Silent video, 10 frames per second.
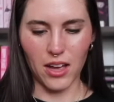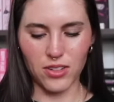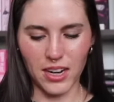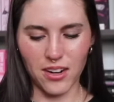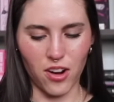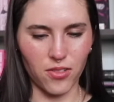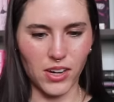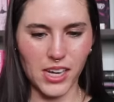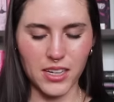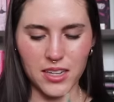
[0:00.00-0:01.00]
How did I not
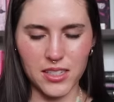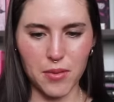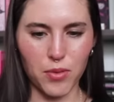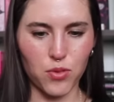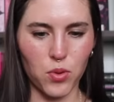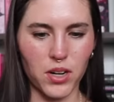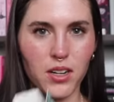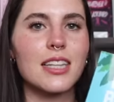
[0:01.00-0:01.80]
recognize that before?